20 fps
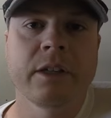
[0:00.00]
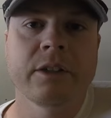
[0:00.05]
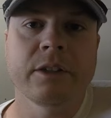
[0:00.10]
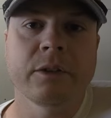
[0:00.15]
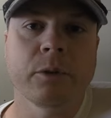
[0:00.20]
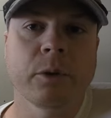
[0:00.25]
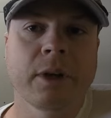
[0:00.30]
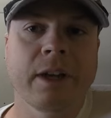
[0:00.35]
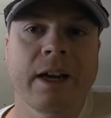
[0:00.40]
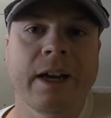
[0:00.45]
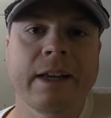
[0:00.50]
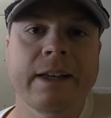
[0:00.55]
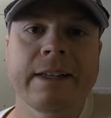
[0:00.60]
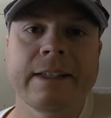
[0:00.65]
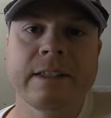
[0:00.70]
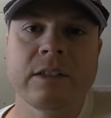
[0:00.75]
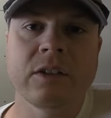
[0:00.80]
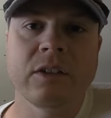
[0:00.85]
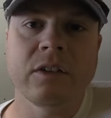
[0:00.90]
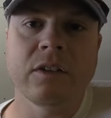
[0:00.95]
General
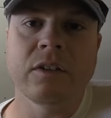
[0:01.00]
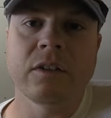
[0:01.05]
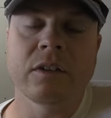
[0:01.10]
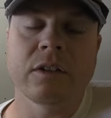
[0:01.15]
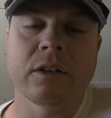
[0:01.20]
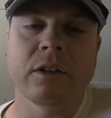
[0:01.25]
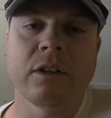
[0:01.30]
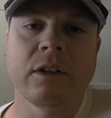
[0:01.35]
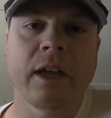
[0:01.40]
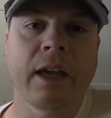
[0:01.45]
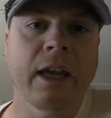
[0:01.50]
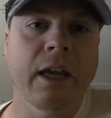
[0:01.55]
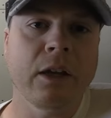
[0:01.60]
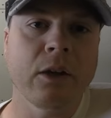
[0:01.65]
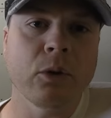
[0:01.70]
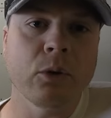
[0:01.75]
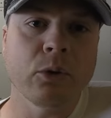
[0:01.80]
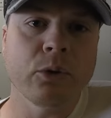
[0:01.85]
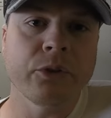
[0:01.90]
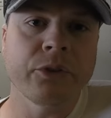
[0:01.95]
guidance is the
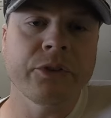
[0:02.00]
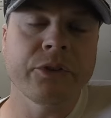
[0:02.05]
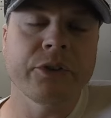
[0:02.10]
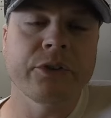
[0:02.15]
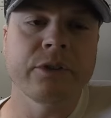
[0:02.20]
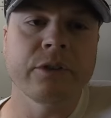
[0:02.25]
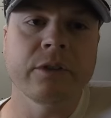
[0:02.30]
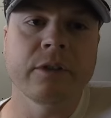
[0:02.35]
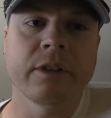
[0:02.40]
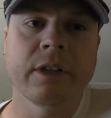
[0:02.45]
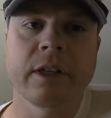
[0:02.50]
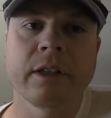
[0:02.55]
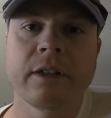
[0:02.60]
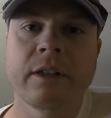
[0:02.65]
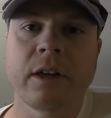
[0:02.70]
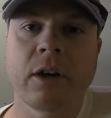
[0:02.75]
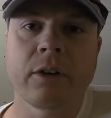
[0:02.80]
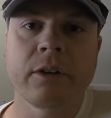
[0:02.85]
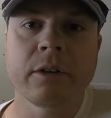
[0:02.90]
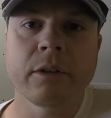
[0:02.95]
angles that you get
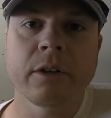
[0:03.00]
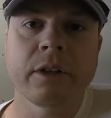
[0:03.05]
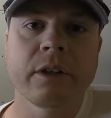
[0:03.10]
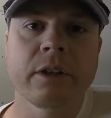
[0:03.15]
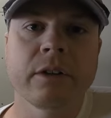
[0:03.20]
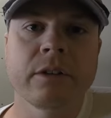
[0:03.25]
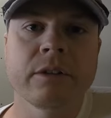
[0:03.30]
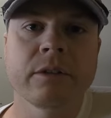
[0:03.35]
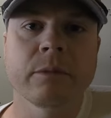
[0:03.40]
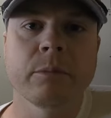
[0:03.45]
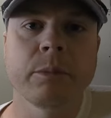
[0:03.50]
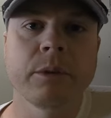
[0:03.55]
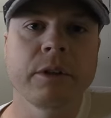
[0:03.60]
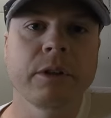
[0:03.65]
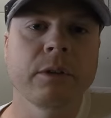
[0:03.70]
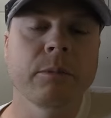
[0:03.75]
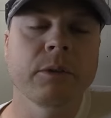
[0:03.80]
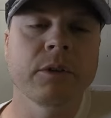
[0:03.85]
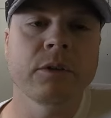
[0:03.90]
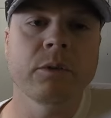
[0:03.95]
calculated should
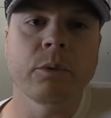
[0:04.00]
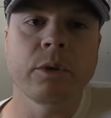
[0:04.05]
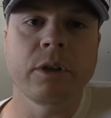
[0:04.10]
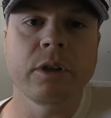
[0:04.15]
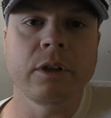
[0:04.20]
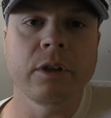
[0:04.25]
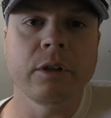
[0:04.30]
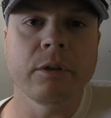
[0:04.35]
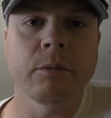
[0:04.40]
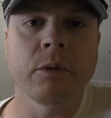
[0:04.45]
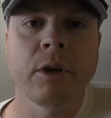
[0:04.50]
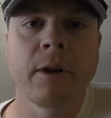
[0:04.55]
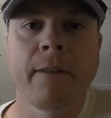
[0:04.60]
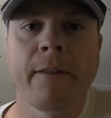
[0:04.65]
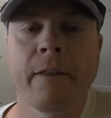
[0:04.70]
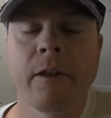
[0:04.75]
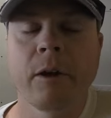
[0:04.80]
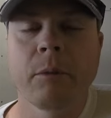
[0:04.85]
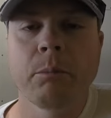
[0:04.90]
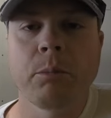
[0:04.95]
be between
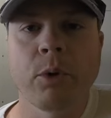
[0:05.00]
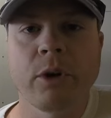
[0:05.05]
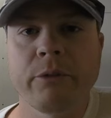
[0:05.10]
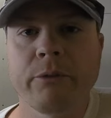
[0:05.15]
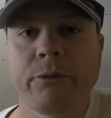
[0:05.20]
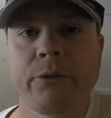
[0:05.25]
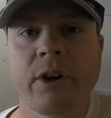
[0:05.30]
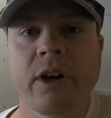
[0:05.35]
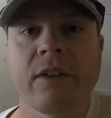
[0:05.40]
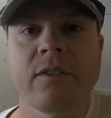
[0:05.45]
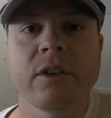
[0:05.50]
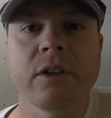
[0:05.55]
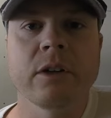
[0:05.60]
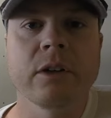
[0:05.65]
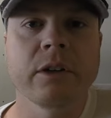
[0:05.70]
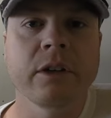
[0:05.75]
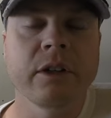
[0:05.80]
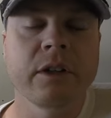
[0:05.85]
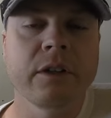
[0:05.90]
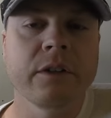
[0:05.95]
0.5
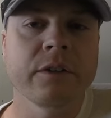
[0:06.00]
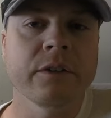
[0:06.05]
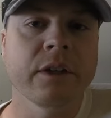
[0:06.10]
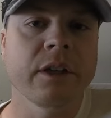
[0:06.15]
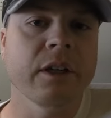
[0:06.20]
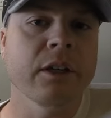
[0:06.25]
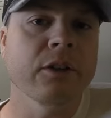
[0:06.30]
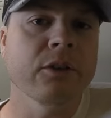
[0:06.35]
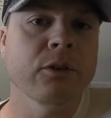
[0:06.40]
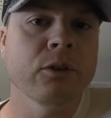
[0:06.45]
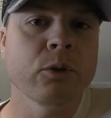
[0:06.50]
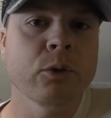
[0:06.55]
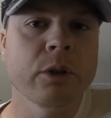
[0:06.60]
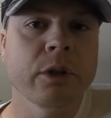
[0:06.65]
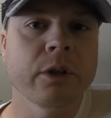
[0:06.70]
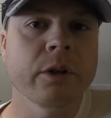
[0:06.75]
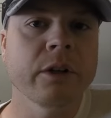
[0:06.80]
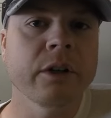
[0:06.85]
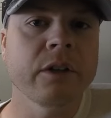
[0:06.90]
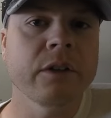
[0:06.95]
degrees and 2
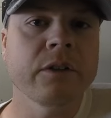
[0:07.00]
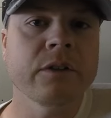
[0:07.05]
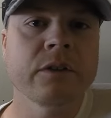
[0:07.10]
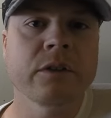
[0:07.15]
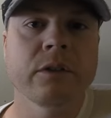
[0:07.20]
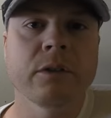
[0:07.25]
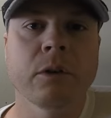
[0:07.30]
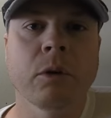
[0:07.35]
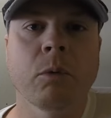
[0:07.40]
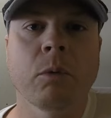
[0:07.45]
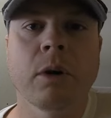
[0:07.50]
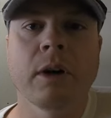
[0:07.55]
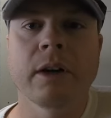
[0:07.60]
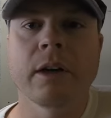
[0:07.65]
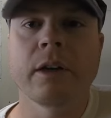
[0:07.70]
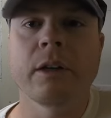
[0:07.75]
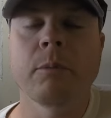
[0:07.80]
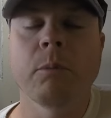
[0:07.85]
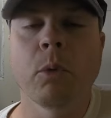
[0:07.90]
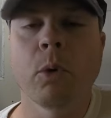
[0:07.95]
degrees. You don't
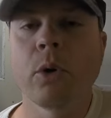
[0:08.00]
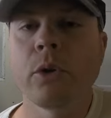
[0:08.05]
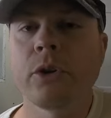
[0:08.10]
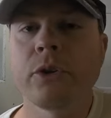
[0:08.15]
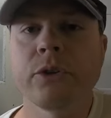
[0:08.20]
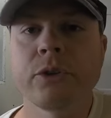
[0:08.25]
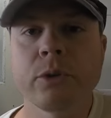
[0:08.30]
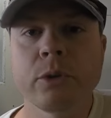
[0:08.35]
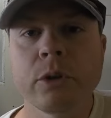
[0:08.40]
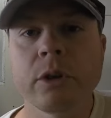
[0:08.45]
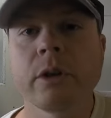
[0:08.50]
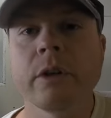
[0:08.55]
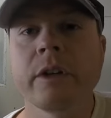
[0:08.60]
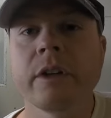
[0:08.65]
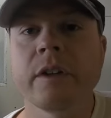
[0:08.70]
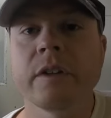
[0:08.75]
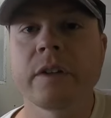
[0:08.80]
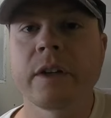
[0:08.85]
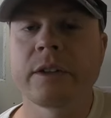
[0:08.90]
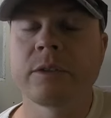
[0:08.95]
want any more than 2
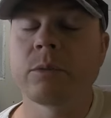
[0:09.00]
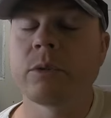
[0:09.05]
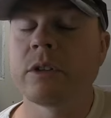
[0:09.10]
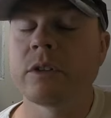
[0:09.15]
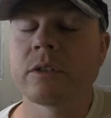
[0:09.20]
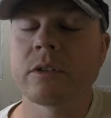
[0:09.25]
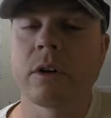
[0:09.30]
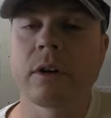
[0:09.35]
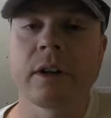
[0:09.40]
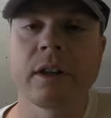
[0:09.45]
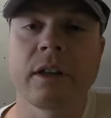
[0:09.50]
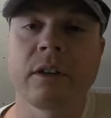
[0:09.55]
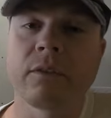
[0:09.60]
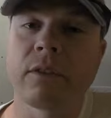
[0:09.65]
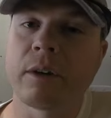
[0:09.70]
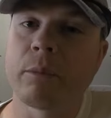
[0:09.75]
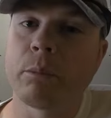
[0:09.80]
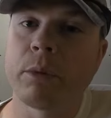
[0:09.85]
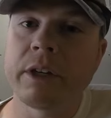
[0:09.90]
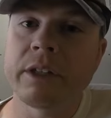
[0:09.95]
degrees. That's when you start getting
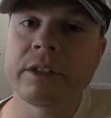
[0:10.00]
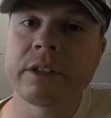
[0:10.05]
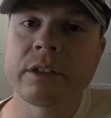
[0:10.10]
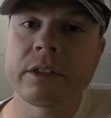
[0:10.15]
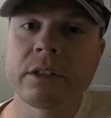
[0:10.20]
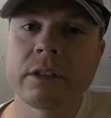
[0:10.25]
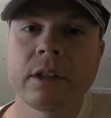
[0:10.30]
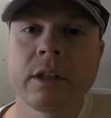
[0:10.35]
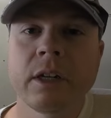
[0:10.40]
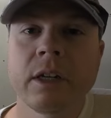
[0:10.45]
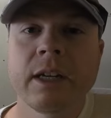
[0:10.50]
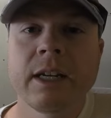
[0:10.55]
vibration.